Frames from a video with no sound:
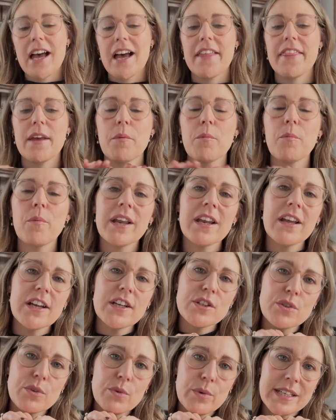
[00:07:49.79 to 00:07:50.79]
And then when
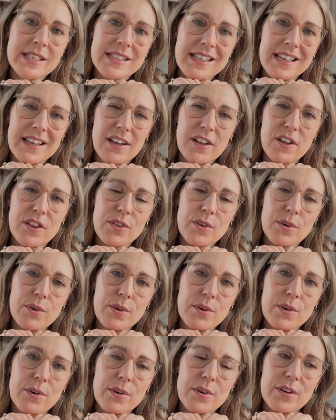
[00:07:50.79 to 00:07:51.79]
I joined it, I
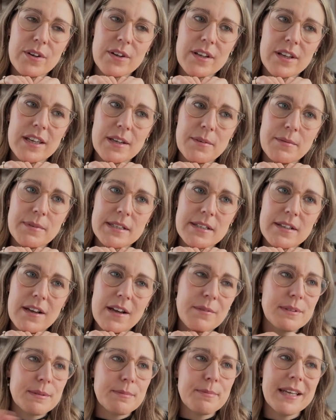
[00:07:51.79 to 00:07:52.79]
thought I
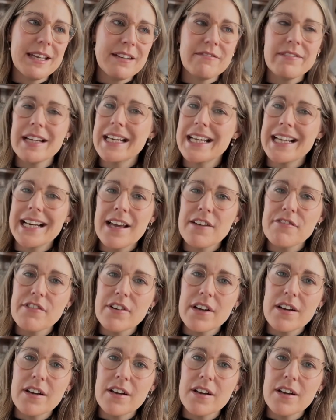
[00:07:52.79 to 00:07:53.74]
was being really clever.